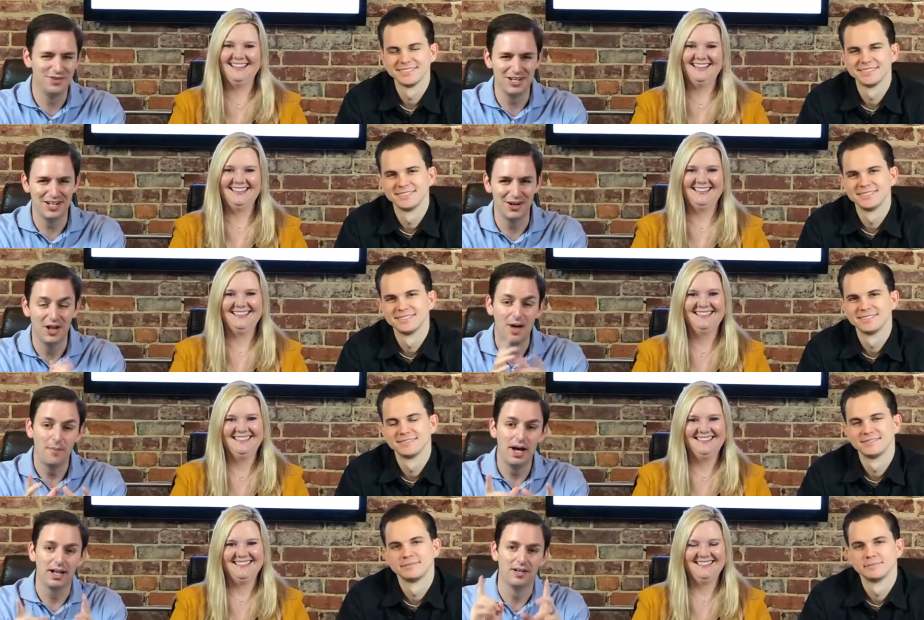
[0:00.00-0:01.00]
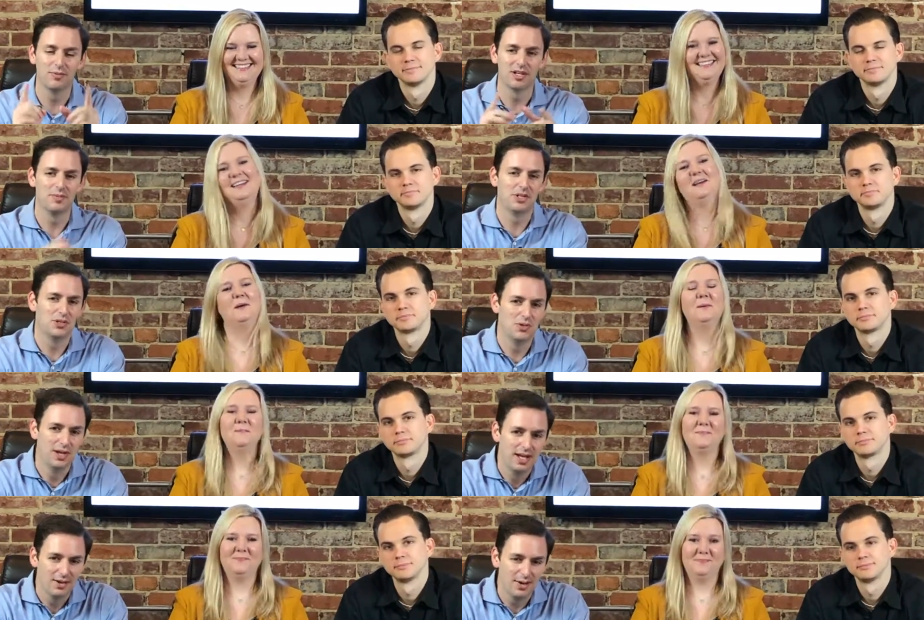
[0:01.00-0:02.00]
Speaker 1: video. But we're coming to you
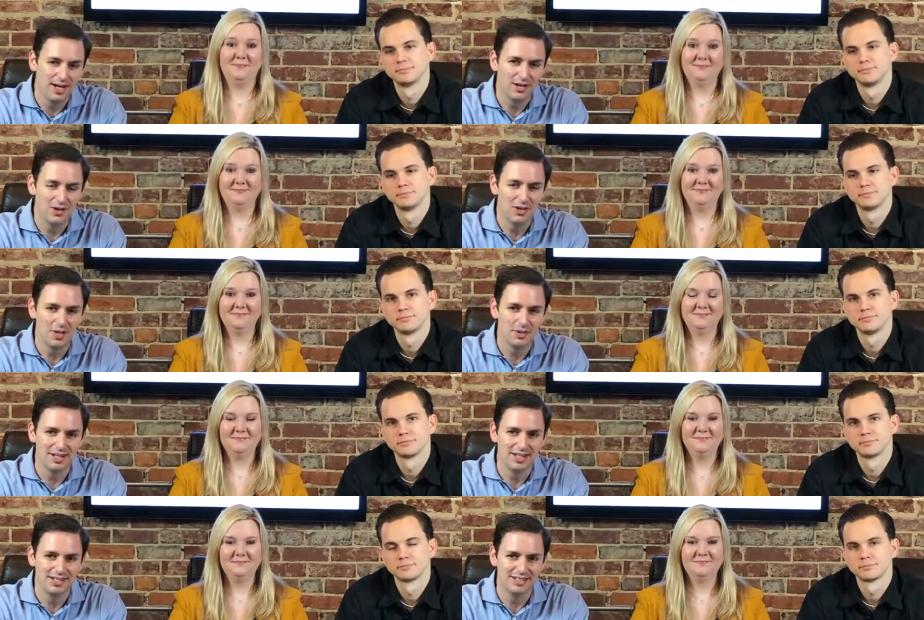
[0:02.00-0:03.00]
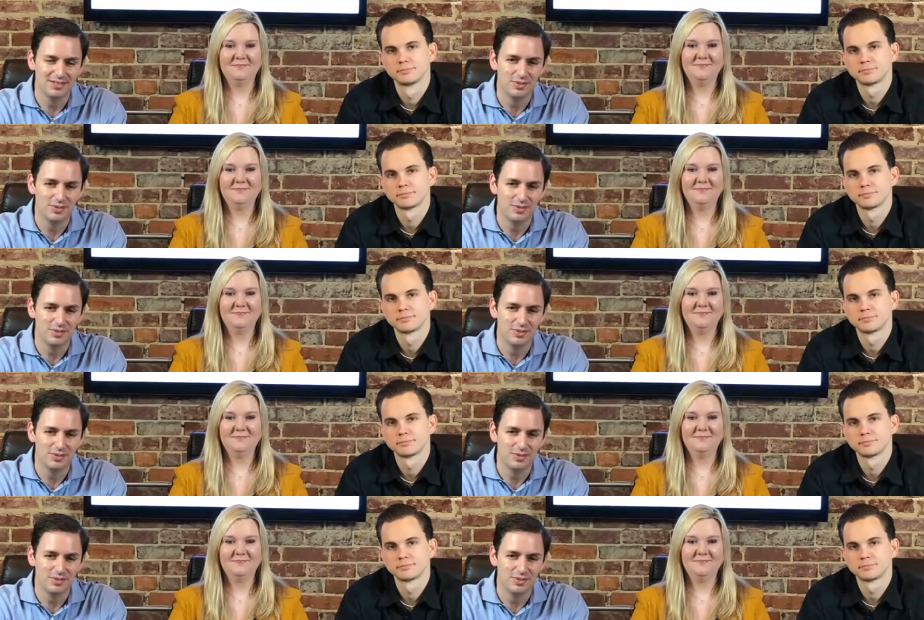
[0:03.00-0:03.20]
right here on Labor Day just to